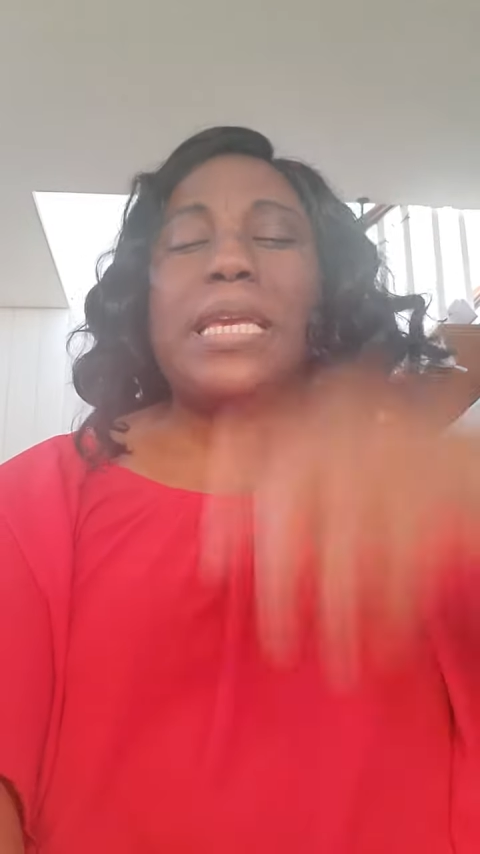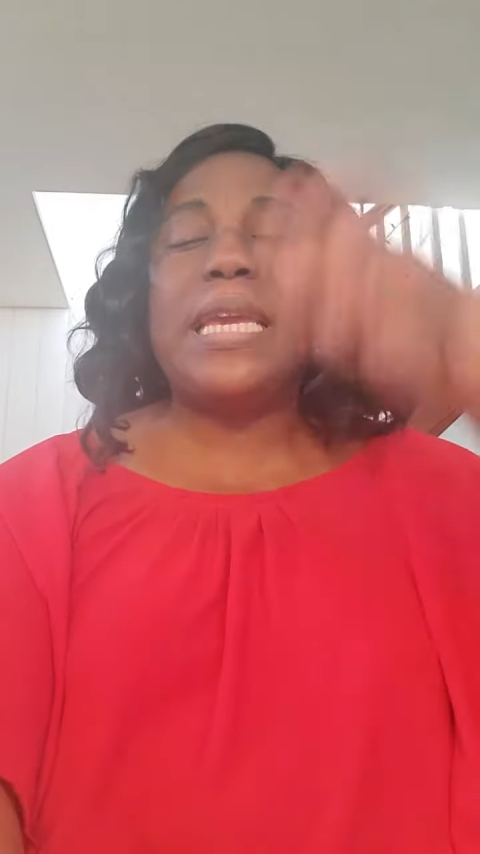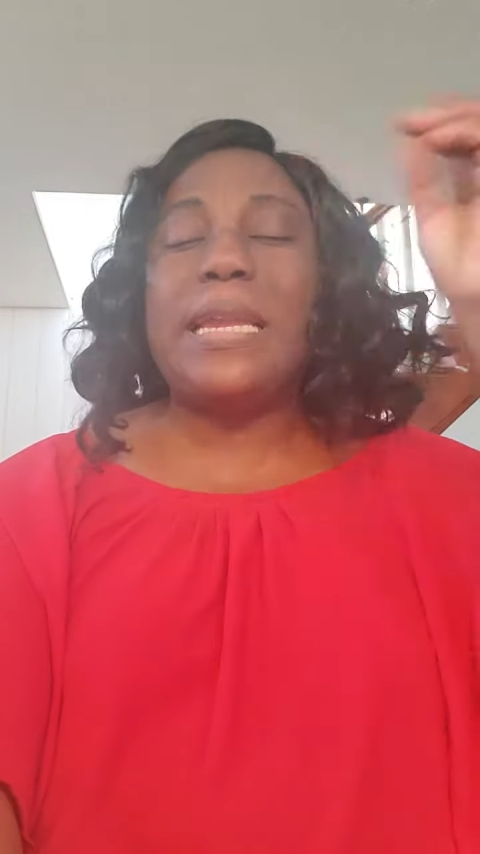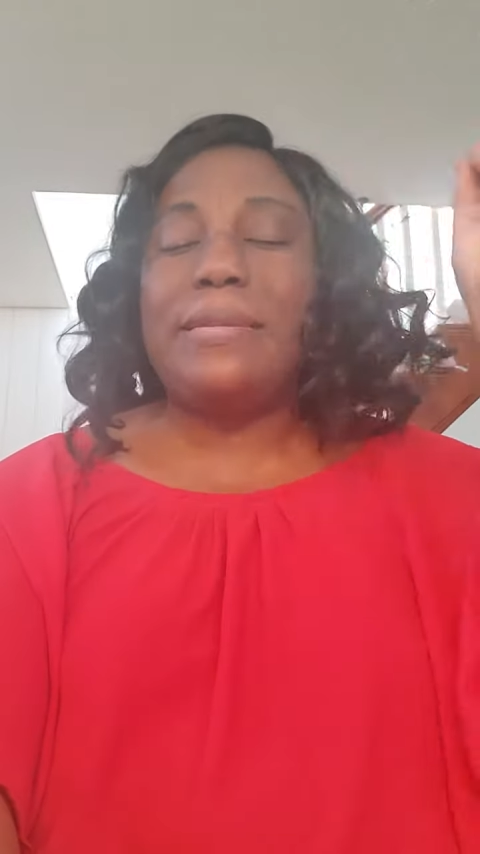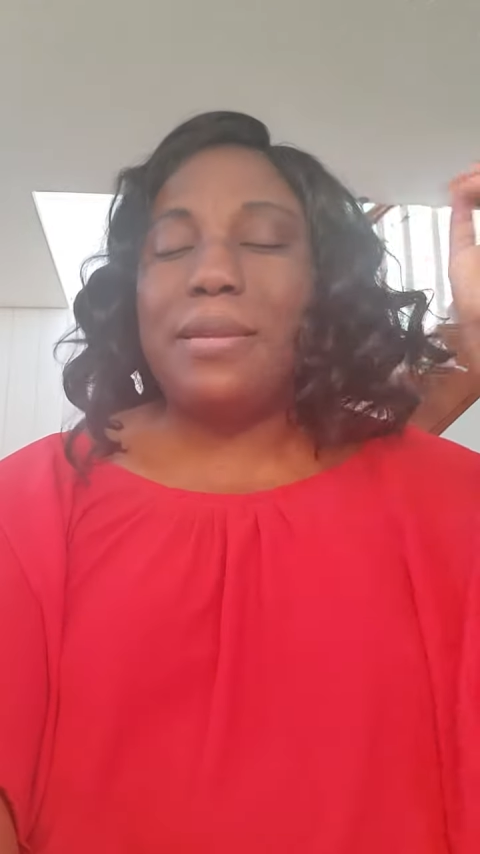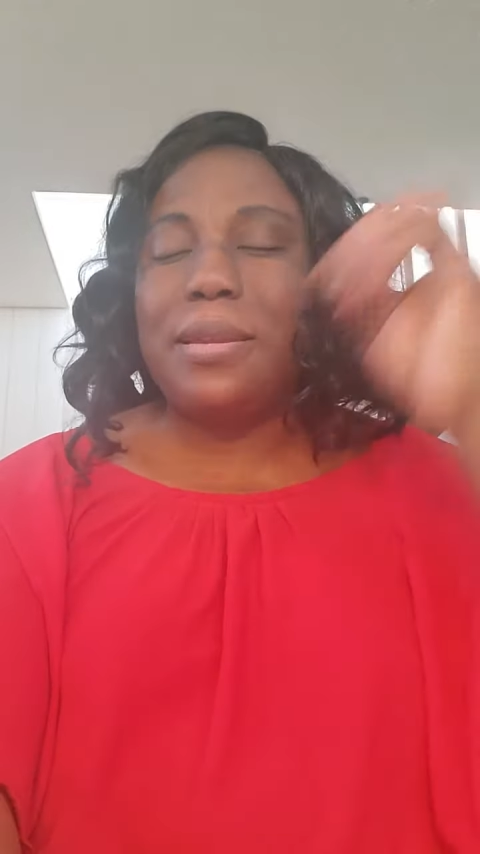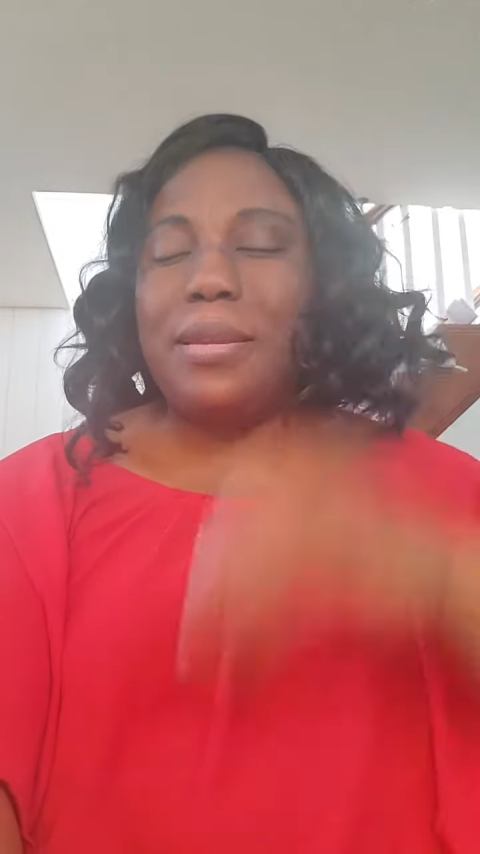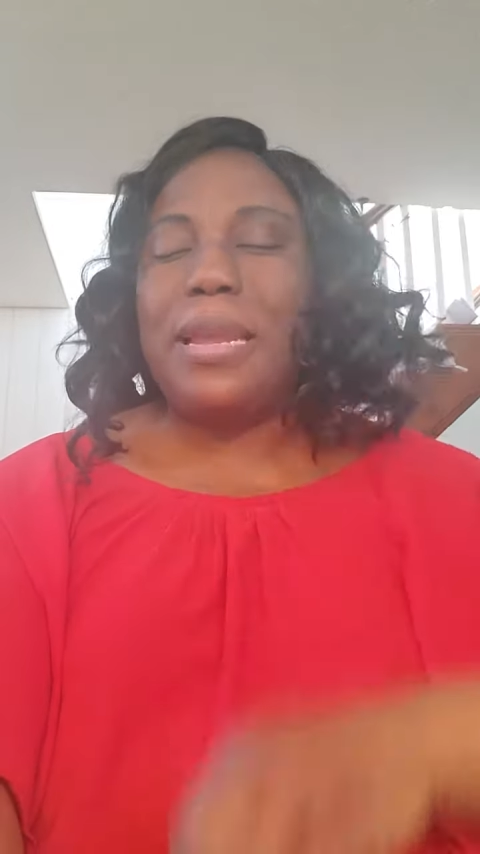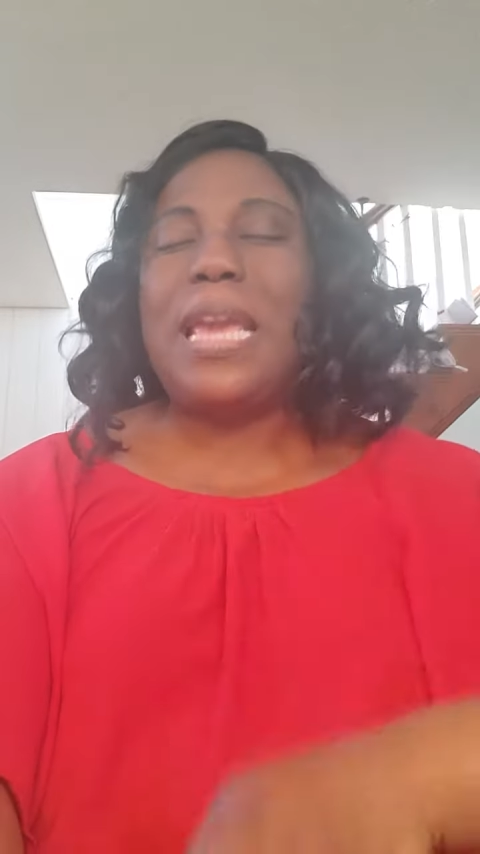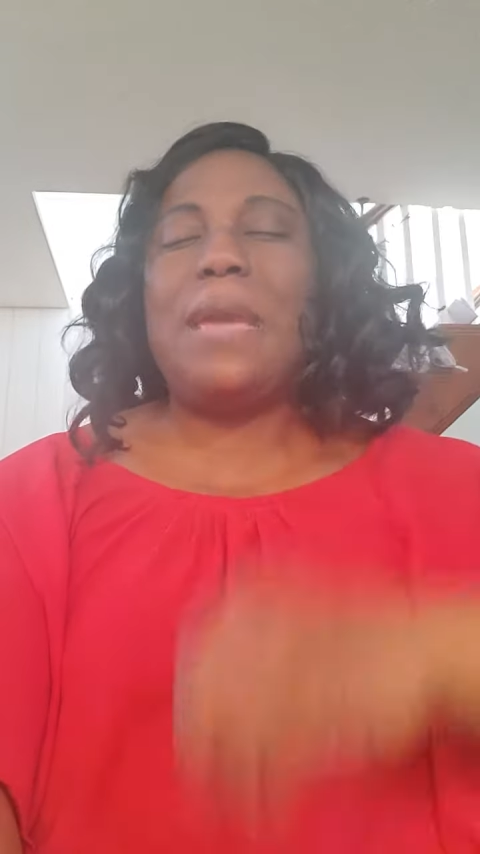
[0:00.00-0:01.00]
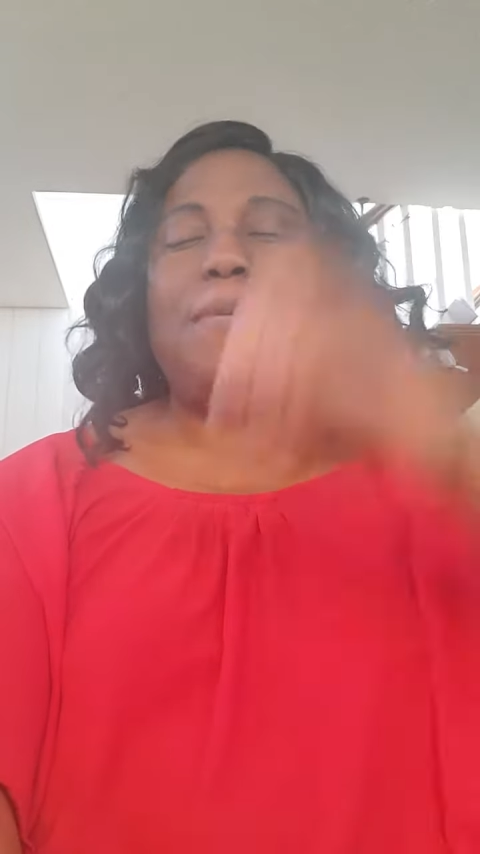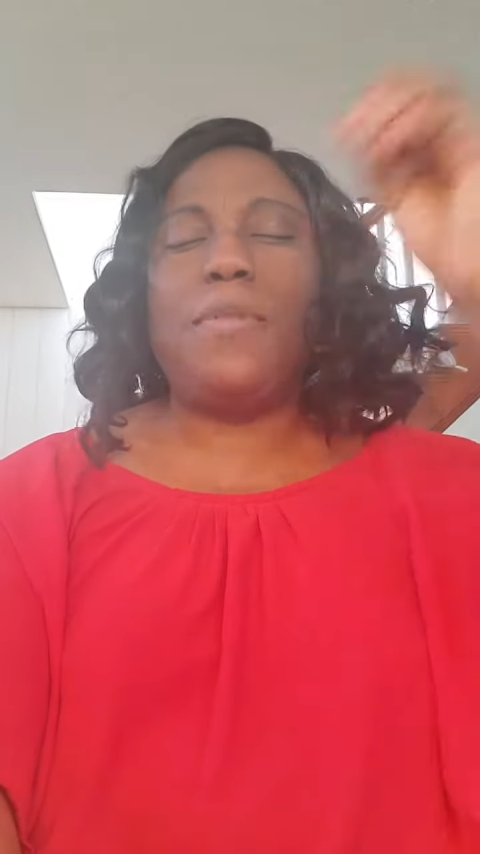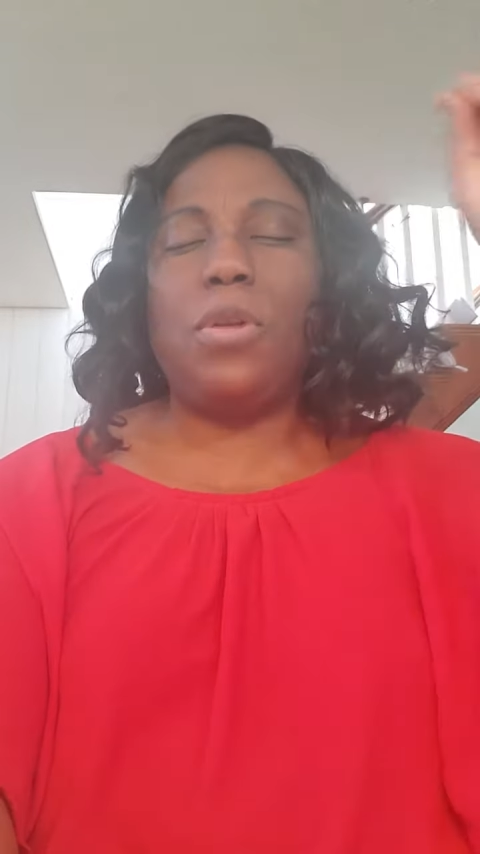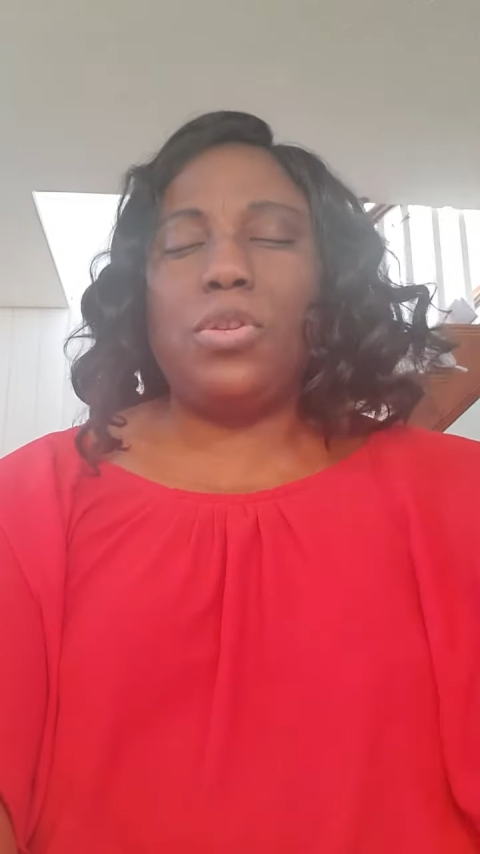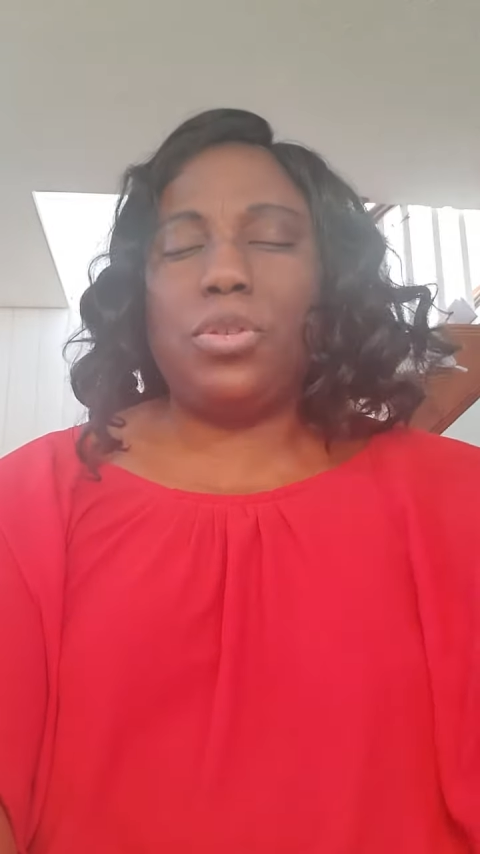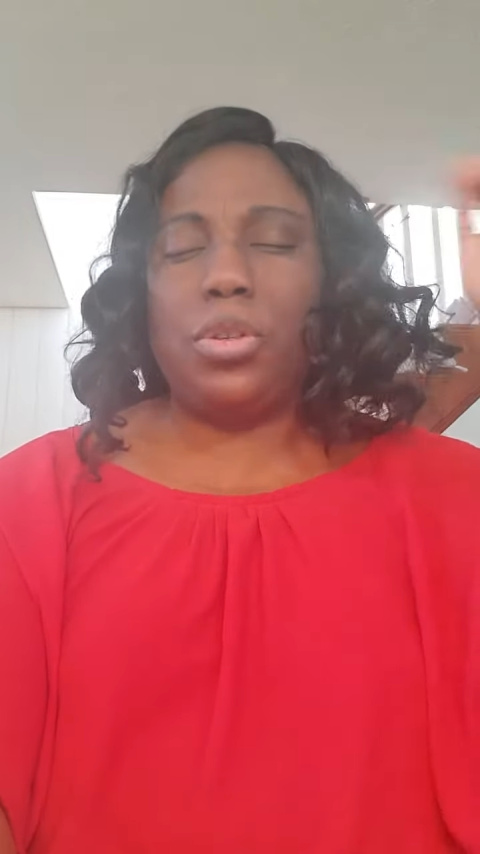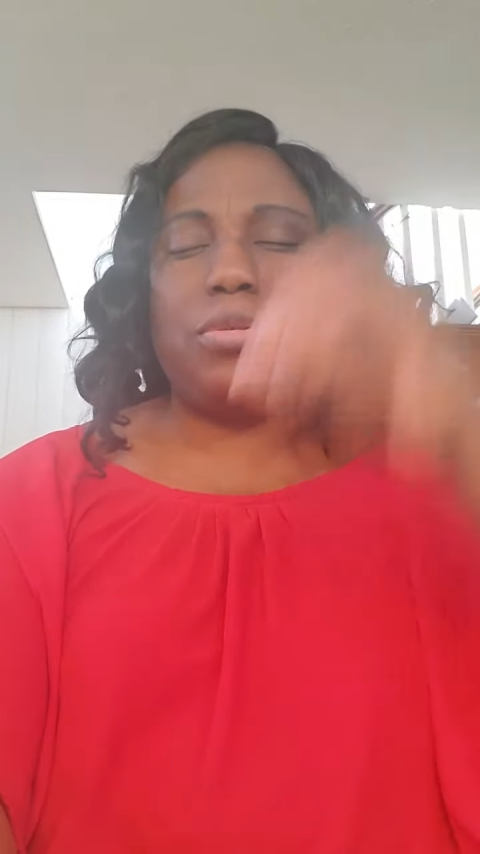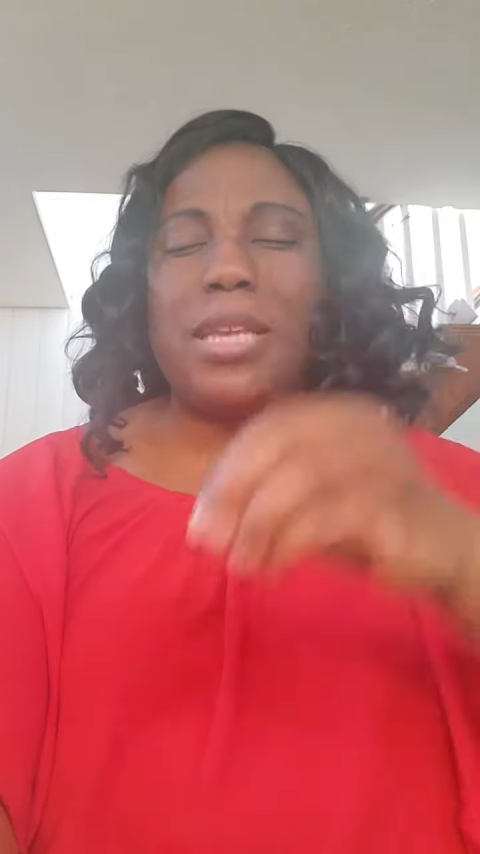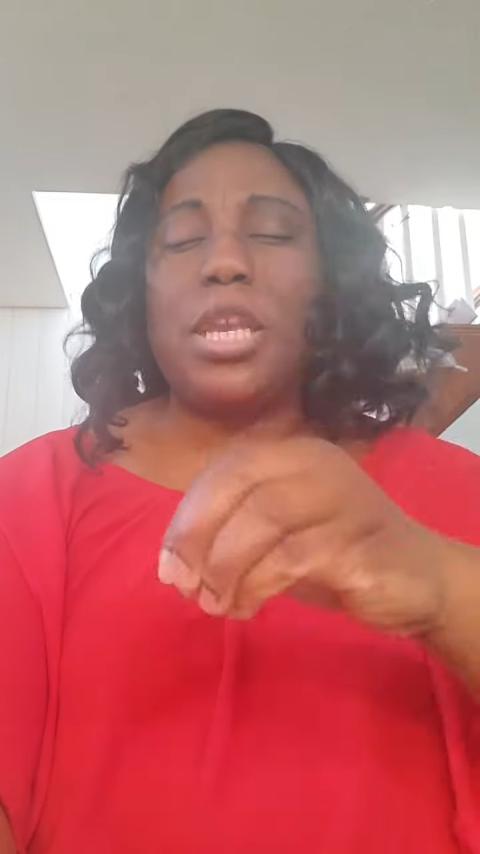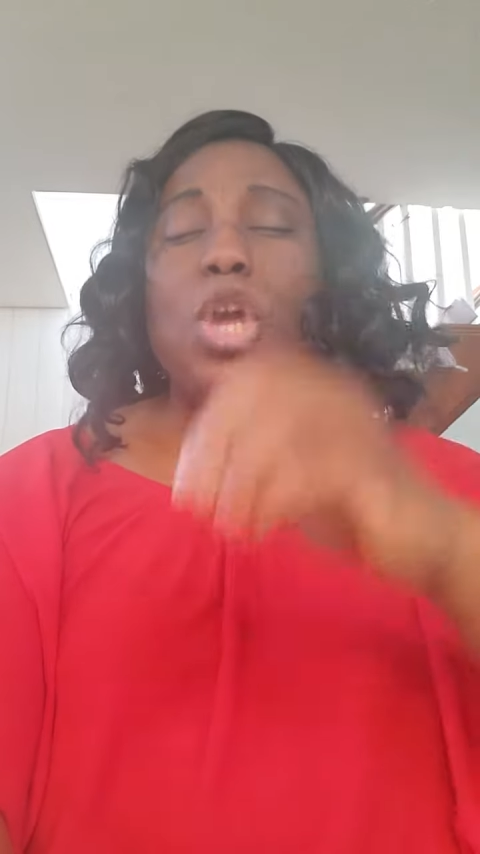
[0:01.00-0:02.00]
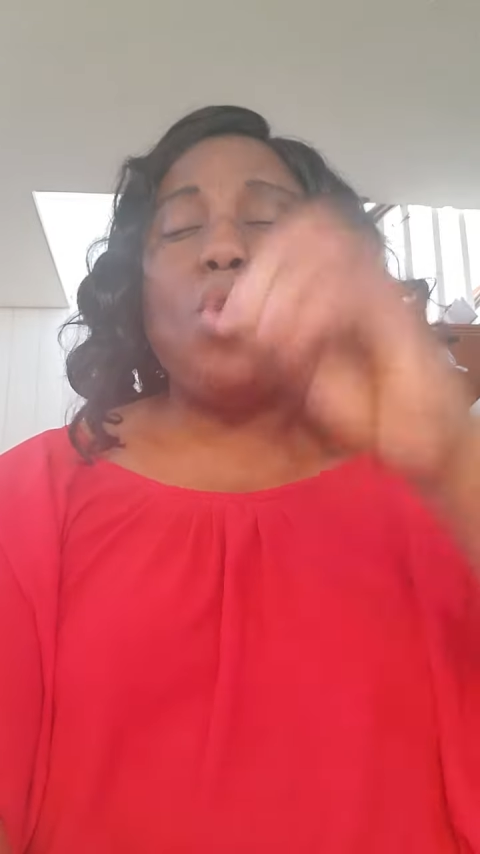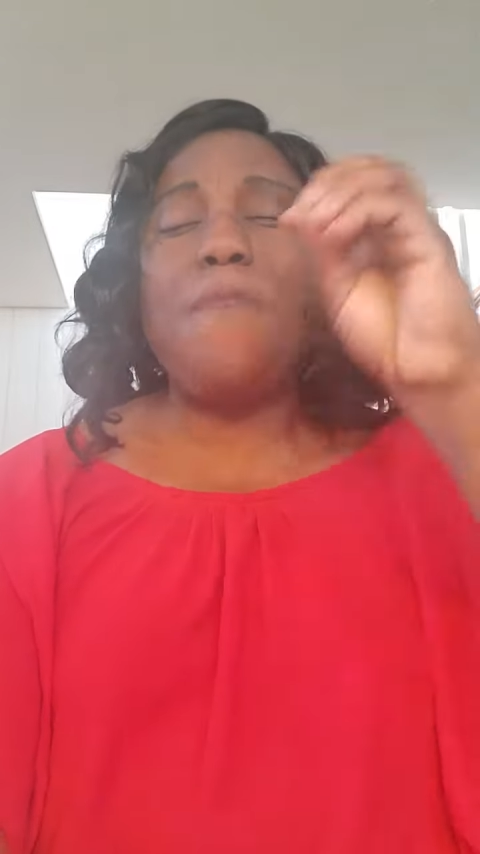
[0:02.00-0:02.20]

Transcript: In the name of the Lord Jesus Christ,